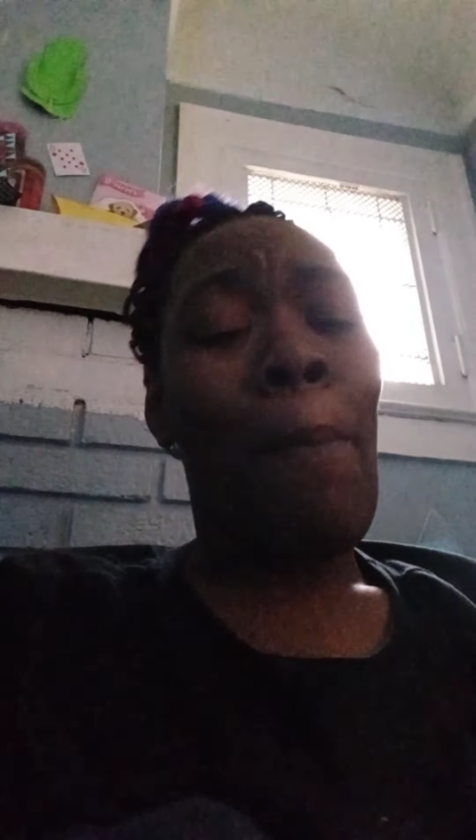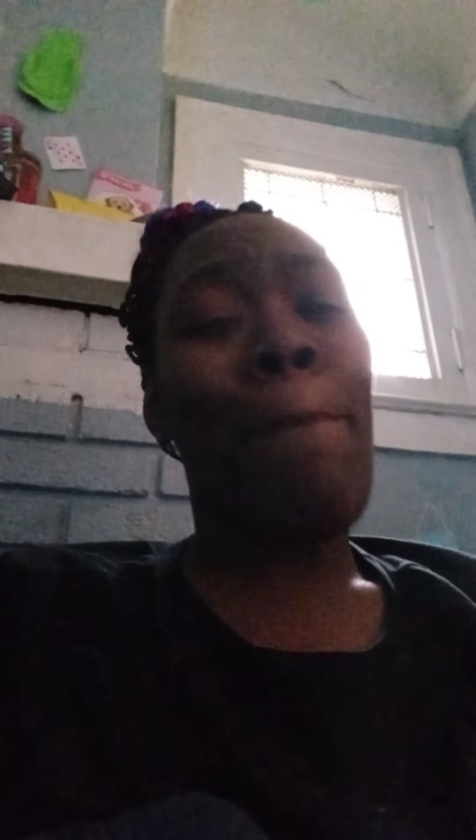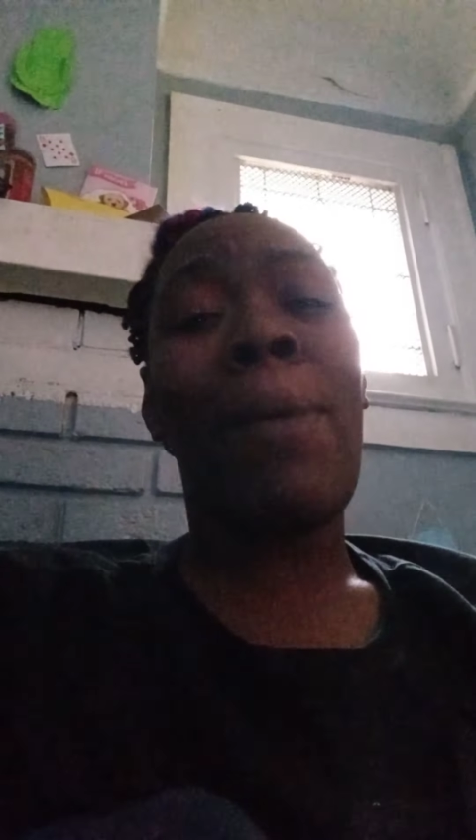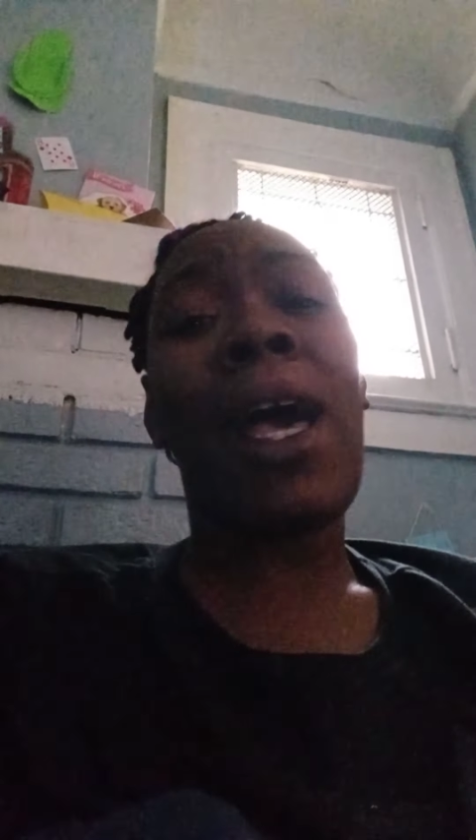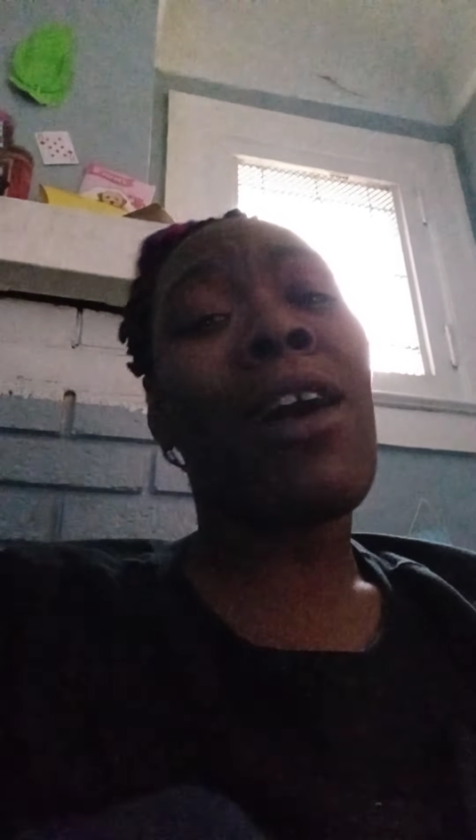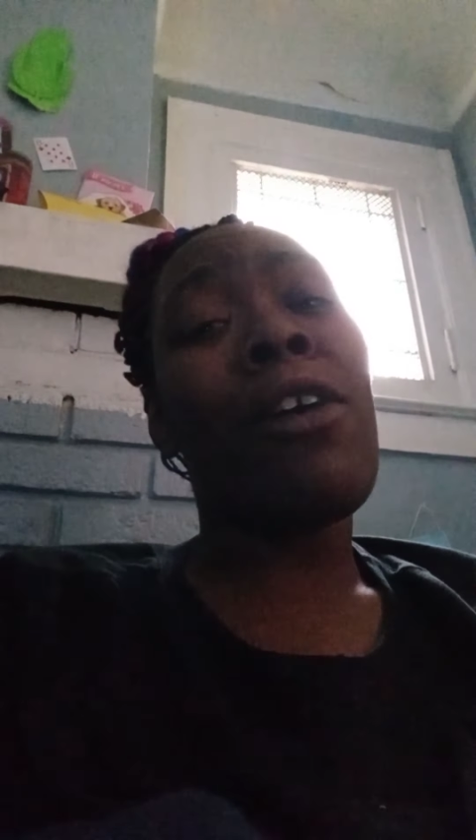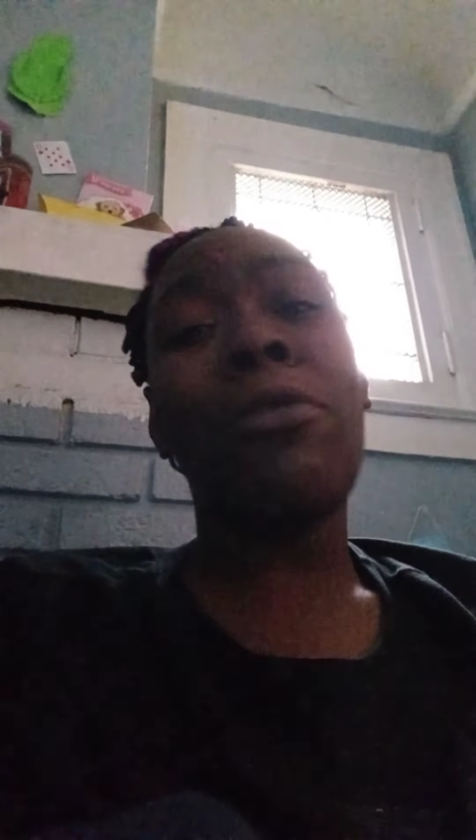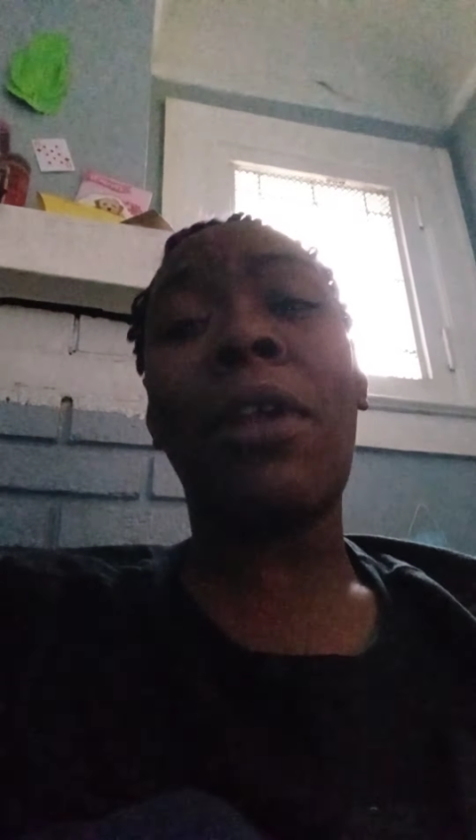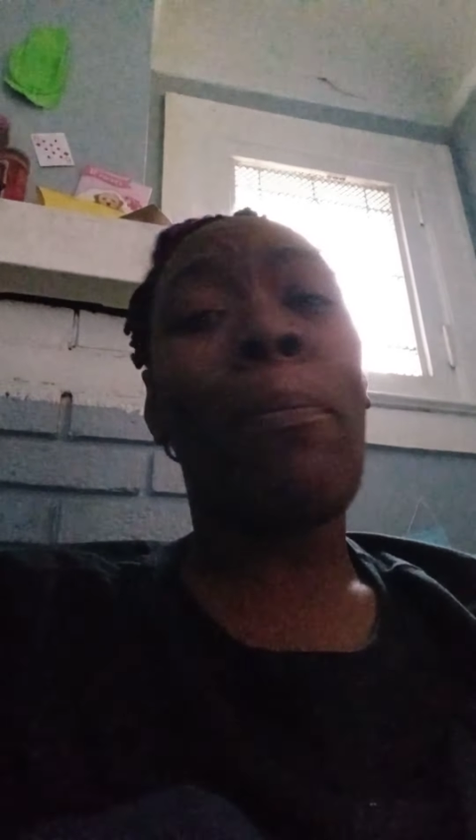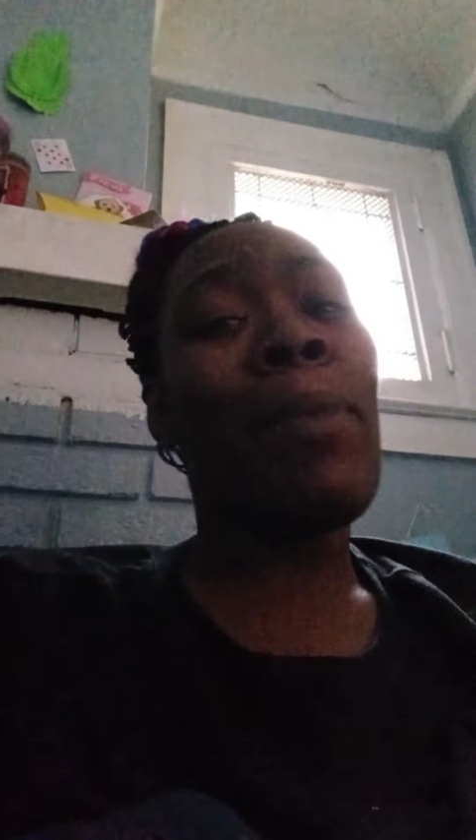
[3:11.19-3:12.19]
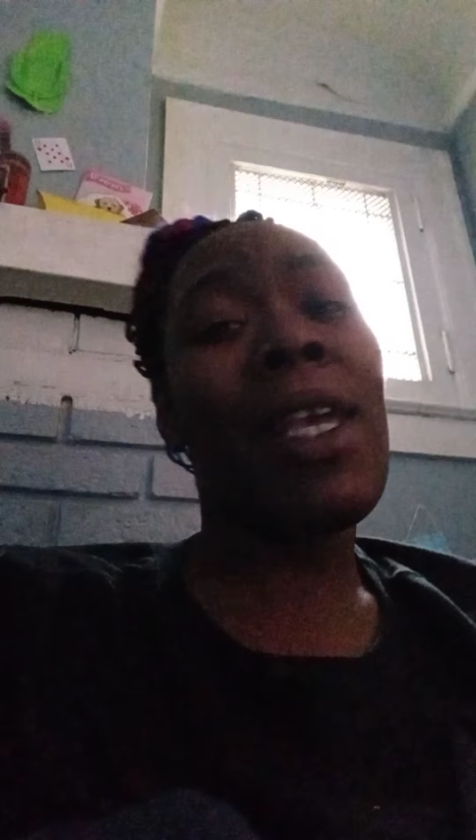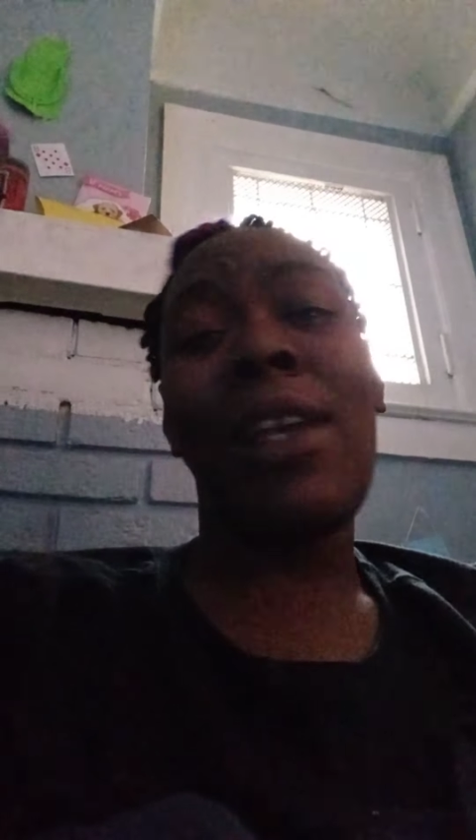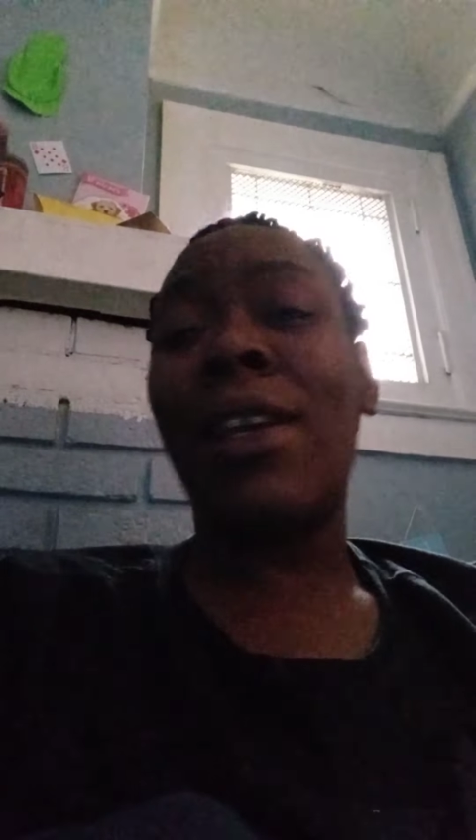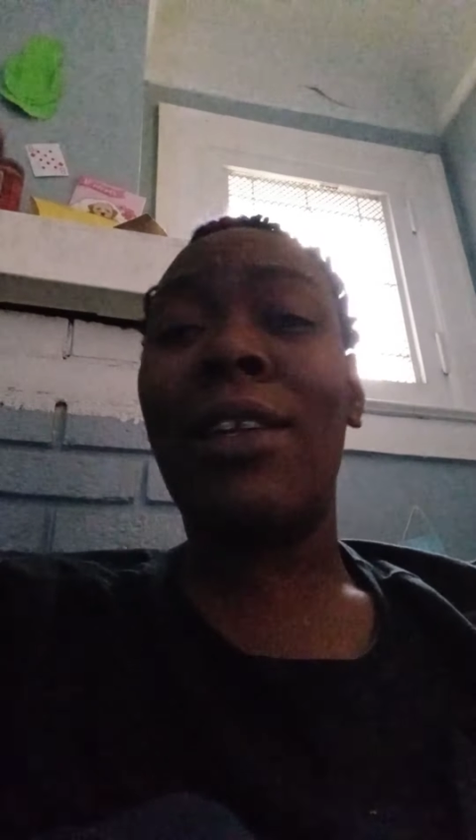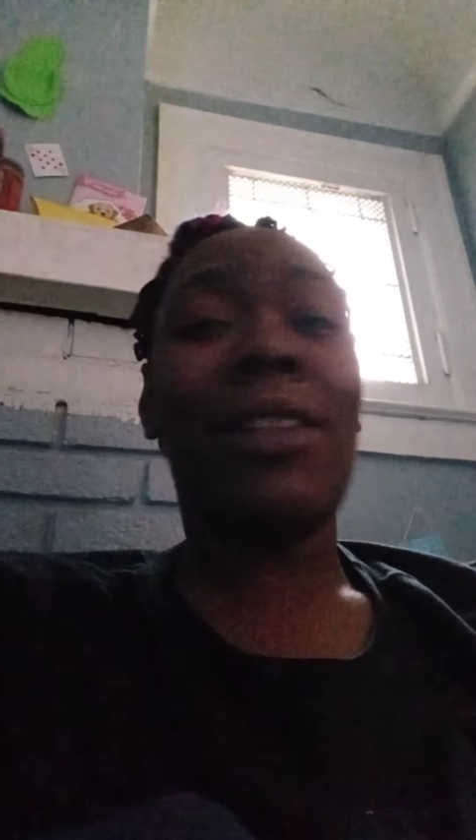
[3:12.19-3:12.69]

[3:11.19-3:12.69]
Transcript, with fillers: Back on the beat,